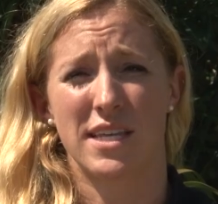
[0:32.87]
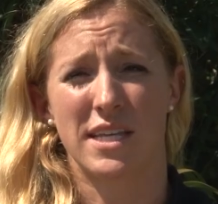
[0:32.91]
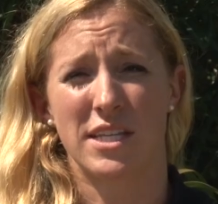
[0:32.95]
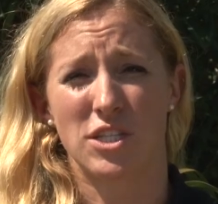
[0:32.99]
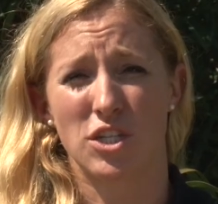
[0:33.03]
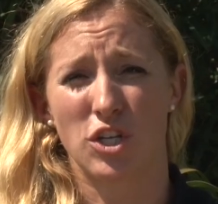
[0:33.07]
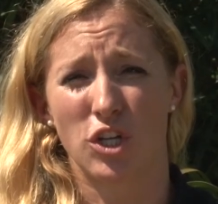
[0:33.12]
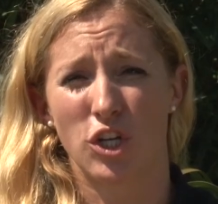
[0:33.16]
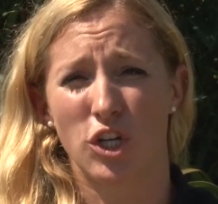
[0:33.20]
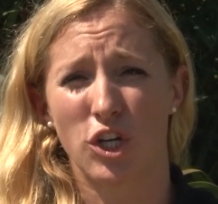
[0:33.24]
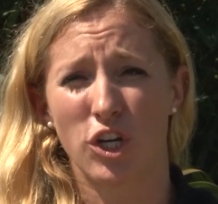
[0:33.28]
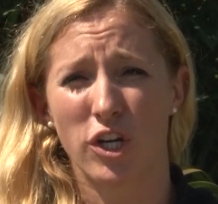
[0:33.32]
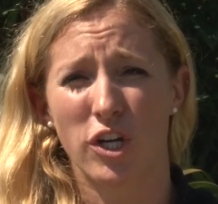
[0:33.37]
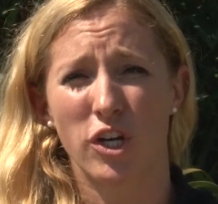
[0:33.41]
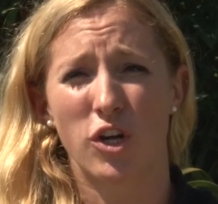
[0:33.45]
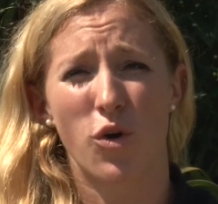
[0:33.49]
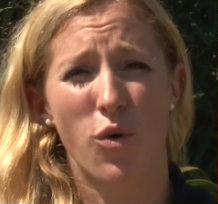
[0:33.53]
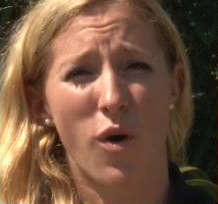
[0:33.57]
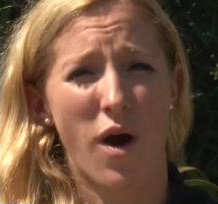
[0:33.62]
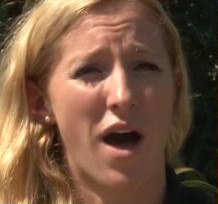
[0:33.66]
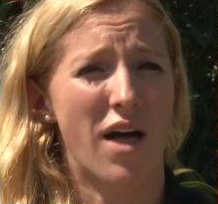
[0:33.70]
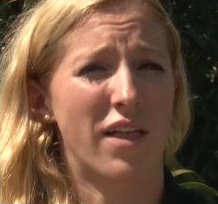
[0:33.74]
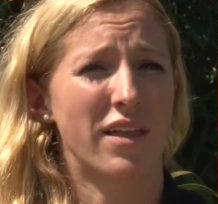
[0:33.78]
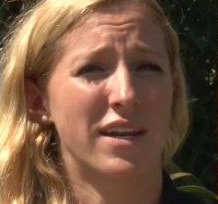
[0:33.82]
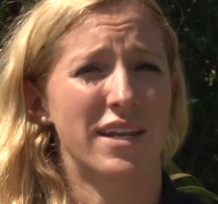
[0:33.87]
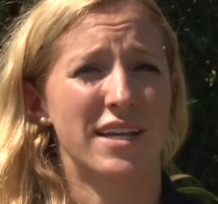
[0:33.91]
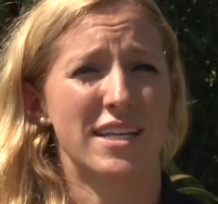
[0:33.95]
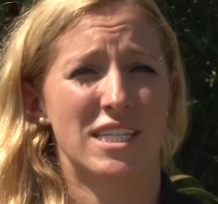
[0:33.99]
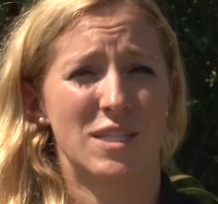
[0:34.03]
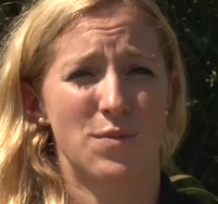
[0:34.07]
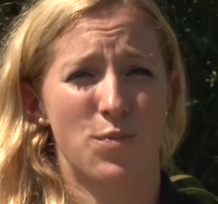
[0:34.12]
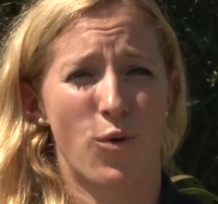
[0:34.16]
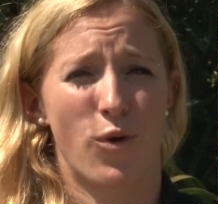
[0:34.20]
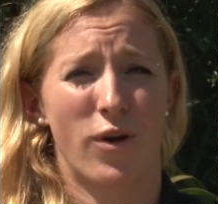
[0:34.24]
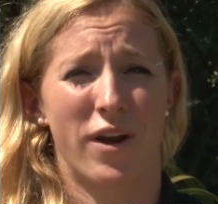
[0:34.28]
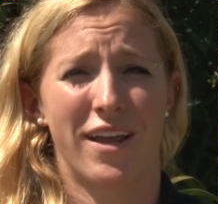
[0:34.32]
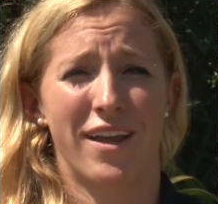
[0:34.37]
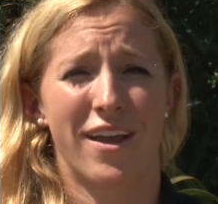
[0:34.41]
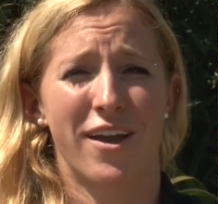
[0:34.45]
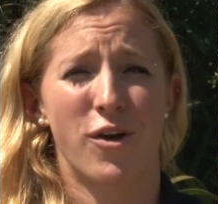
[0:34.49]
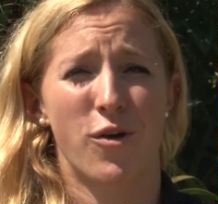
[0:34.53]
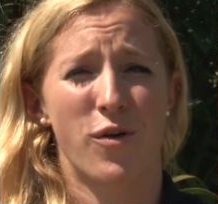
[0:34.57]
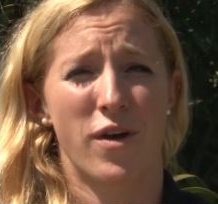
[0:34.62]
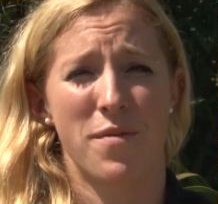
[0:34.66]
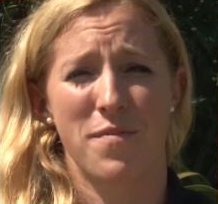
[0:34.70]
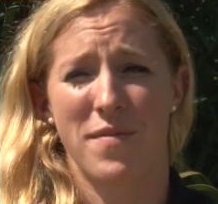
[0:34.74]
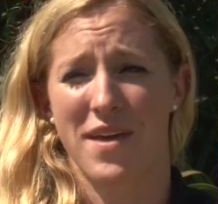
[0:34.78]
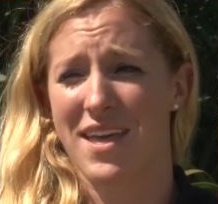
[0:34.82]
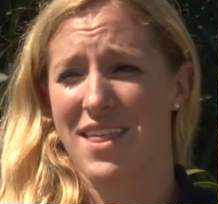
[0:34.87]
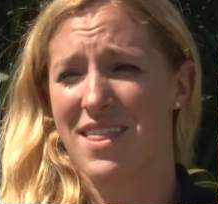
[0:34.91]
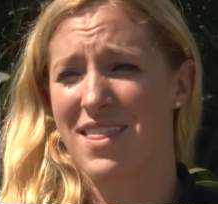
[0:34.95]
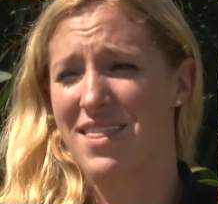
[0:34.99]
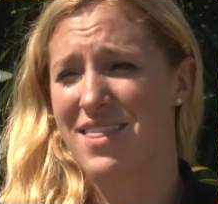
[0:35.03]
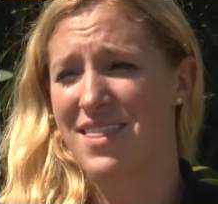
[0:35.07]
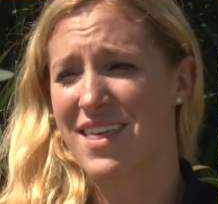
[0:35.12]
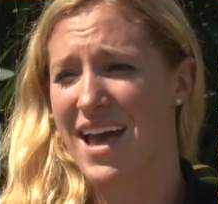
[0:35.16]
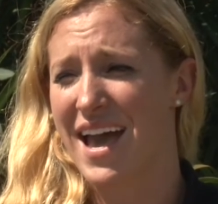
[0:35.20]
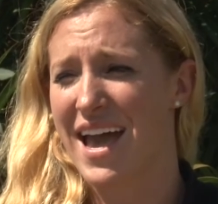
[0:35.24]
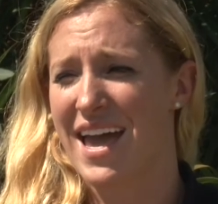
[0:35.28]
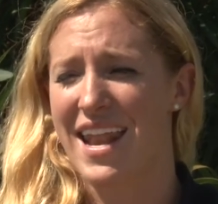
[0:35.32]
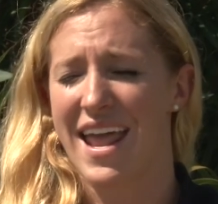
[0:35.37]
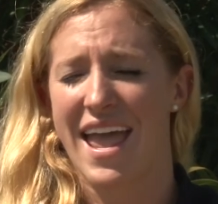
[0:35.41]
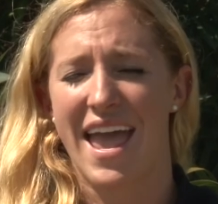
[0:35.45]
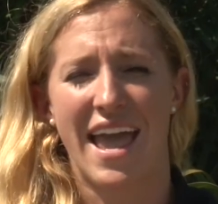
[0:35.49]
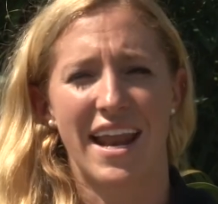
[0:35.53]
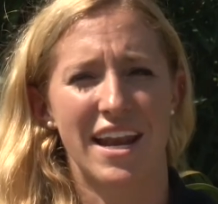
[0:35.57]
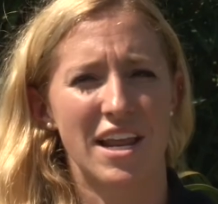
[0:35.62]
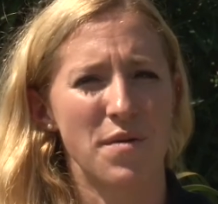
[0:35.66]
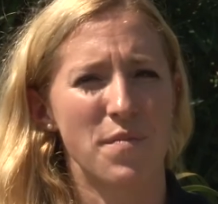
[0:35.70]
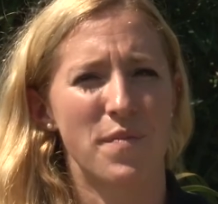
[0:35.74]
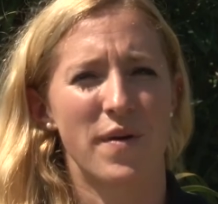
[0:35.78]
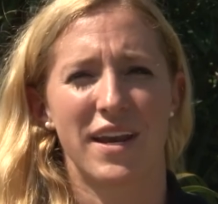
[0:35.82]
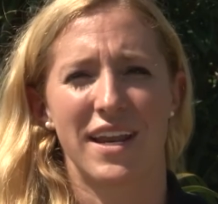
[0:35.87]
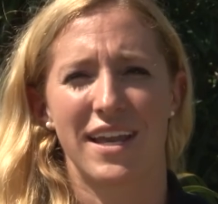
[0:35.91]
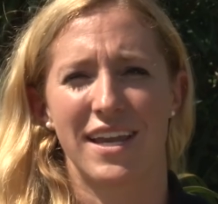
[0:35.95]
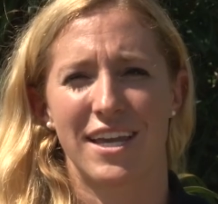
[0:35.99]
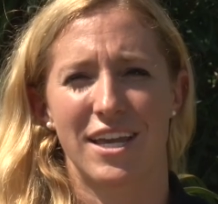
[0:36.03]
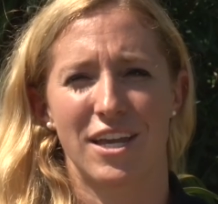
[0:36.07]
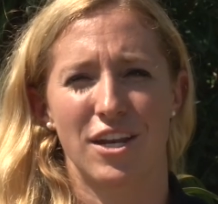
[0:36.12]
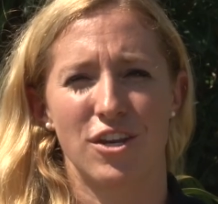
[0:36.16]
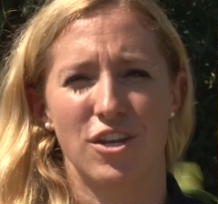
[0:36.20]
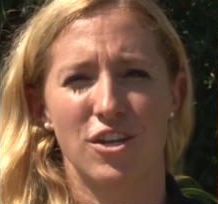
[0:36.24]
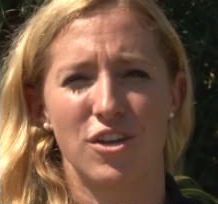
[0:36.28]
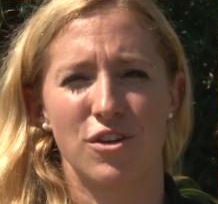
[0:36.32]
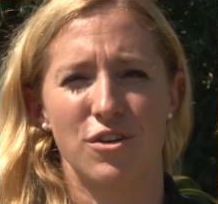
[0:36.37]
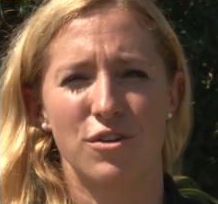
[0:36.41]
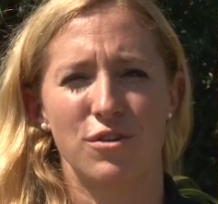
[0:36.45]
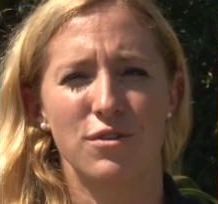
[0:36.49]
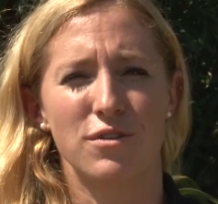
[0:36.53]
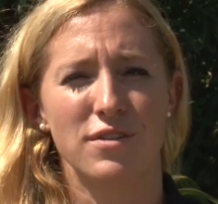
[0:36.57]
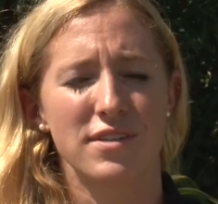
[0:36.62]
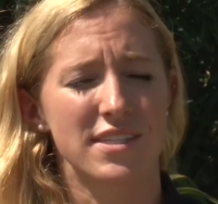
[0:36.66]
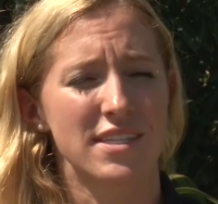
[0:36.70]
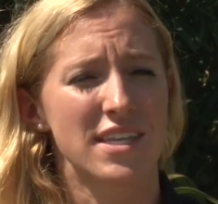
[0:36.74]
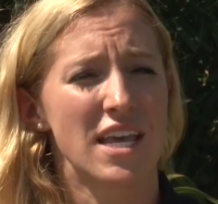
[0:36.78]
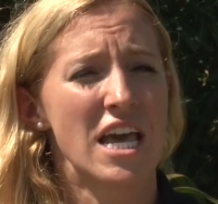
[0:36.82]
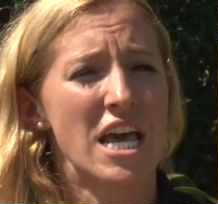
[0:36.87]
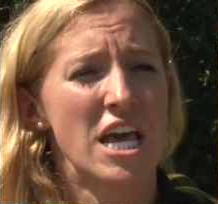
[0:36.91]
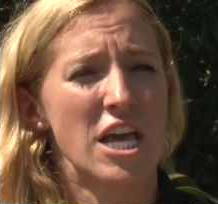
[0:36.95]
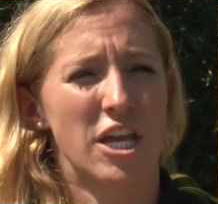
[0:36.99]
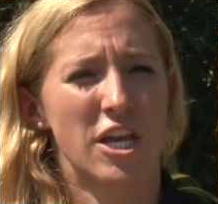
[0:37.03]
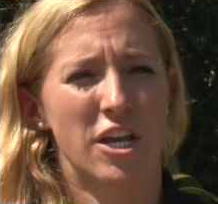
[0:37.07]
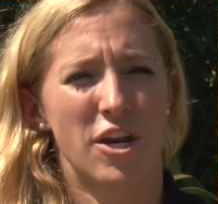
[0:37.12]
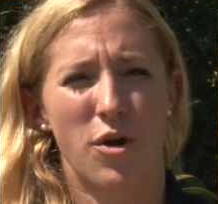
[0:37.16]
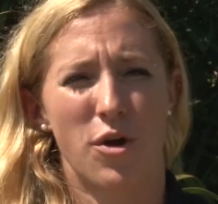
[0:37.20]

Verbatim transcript: It's good quality sporting equipment that anybody can use, you